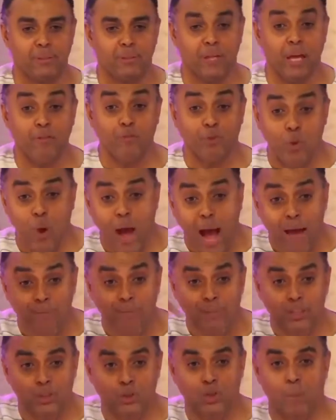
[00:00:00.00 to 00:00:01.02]
If you don't have
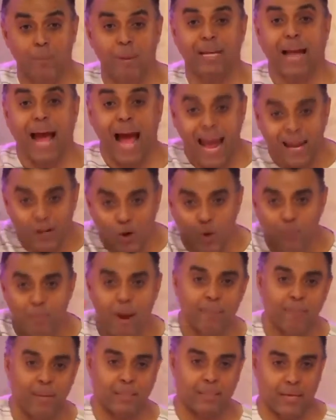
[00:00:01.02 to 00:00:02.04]
it in your mind I owe my
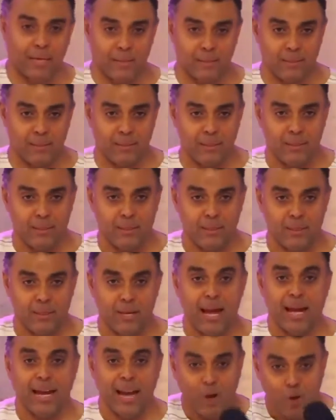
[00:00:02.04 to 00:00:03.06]
mother
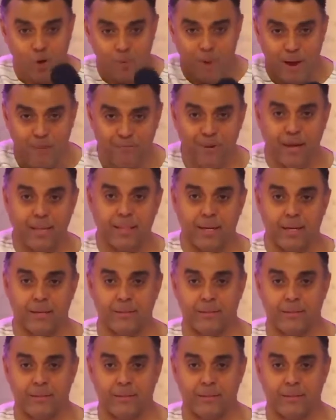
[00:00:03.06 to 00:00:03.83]
and I owe my father.